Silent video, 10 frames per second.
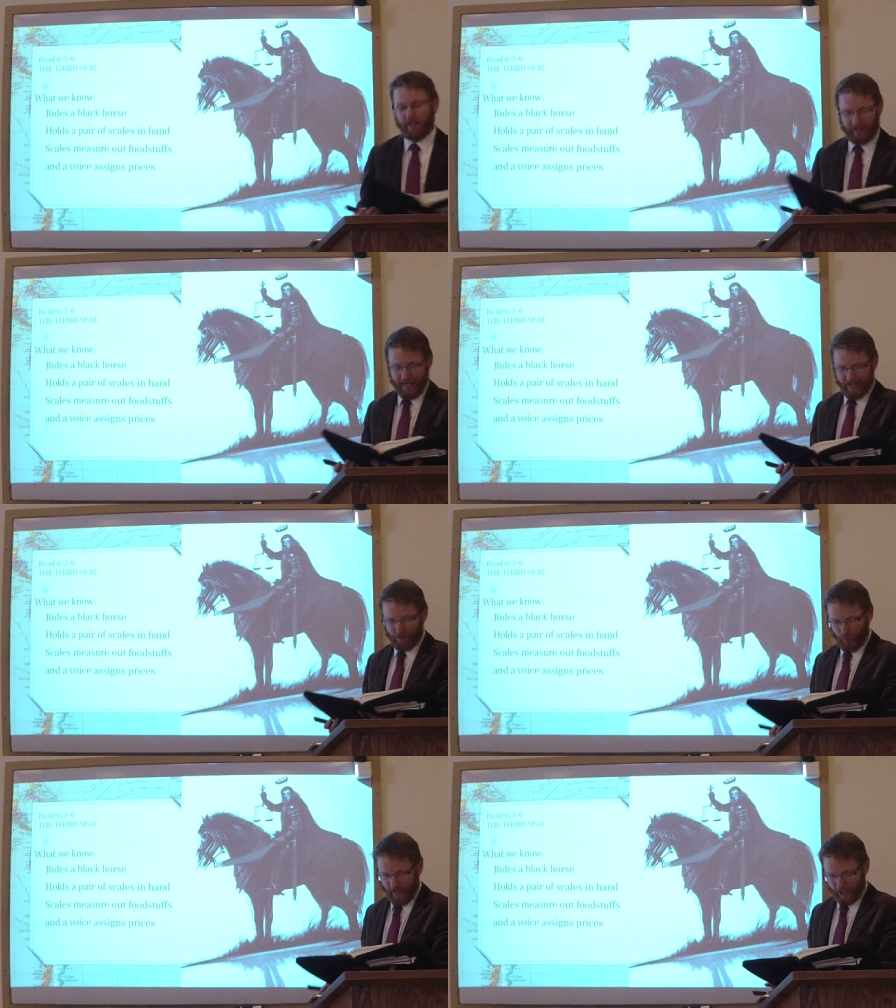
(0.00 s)
a
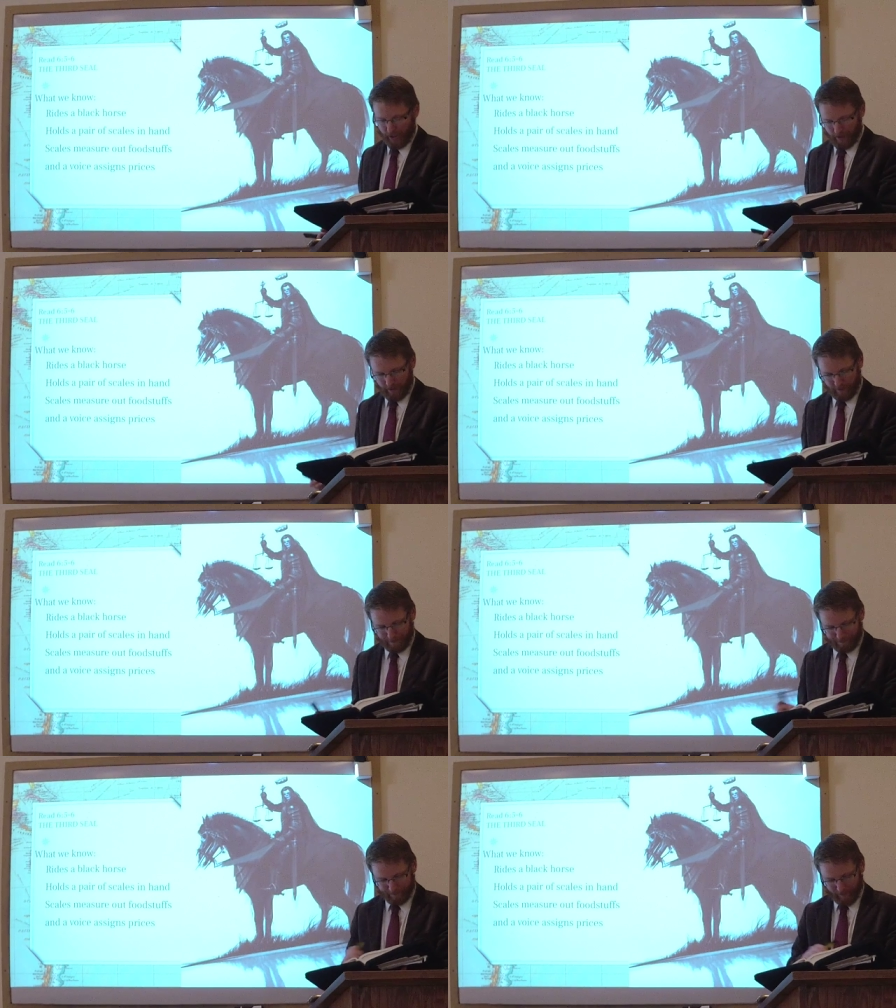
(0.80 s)
day's wages,
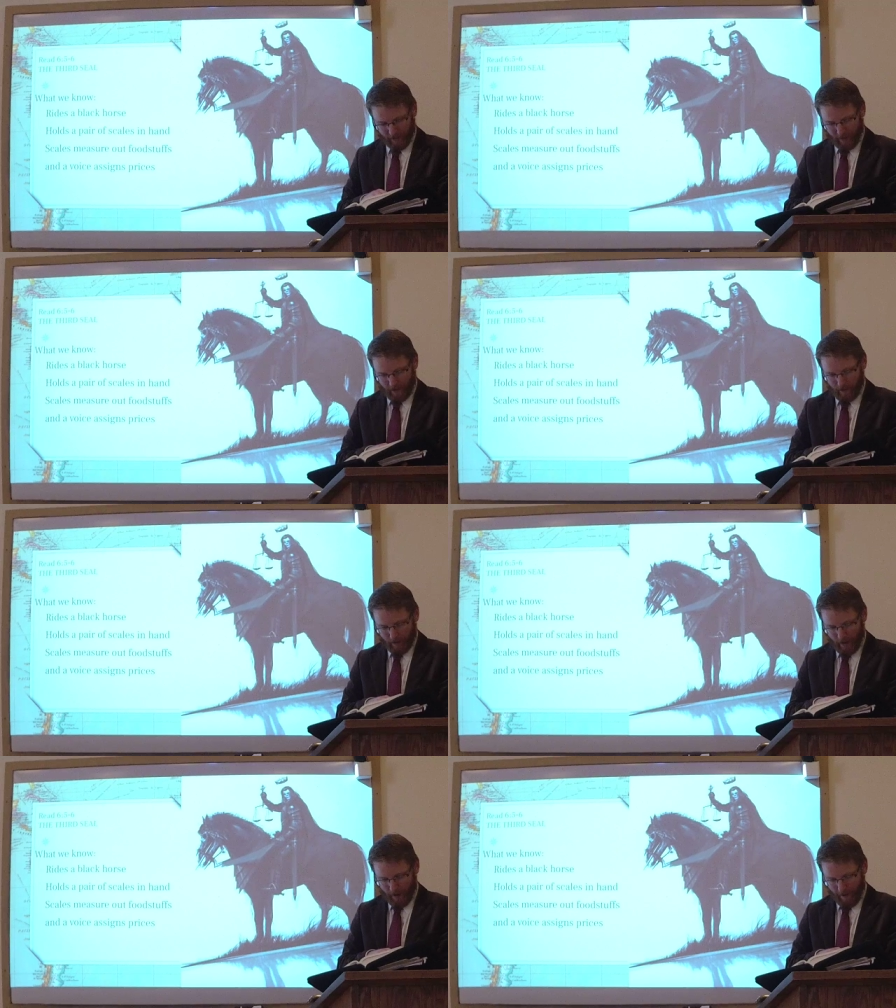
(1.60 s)

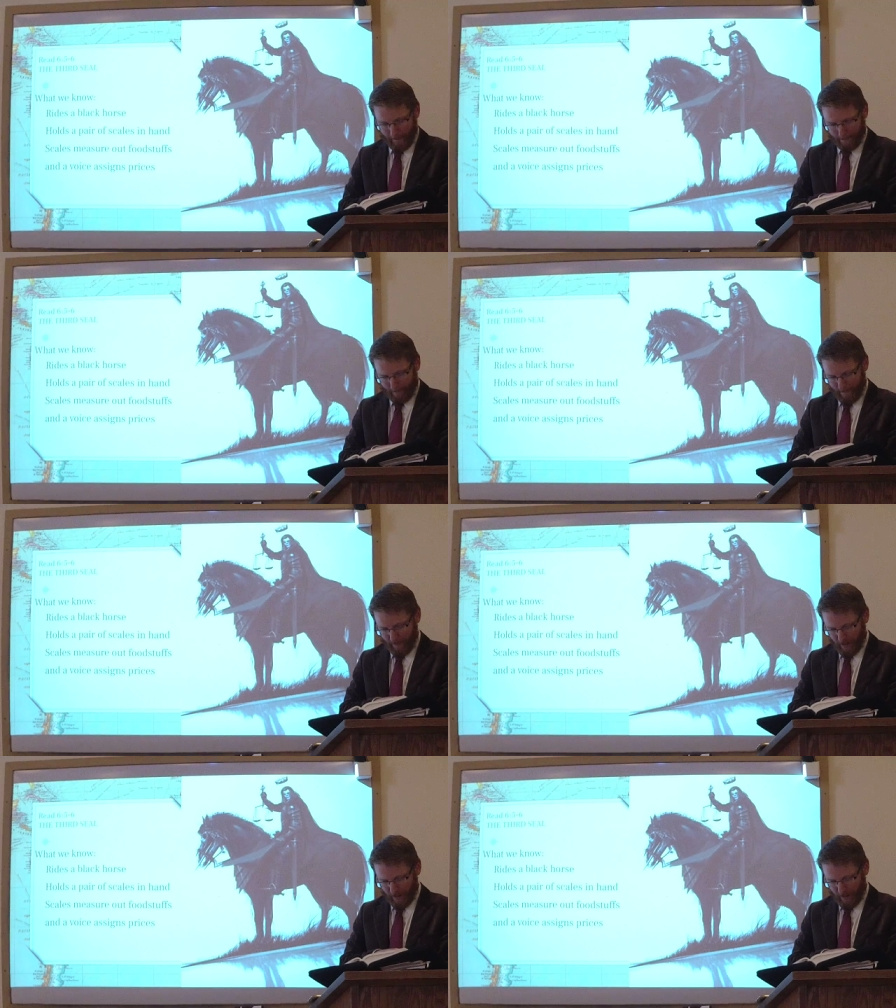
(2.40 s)
um,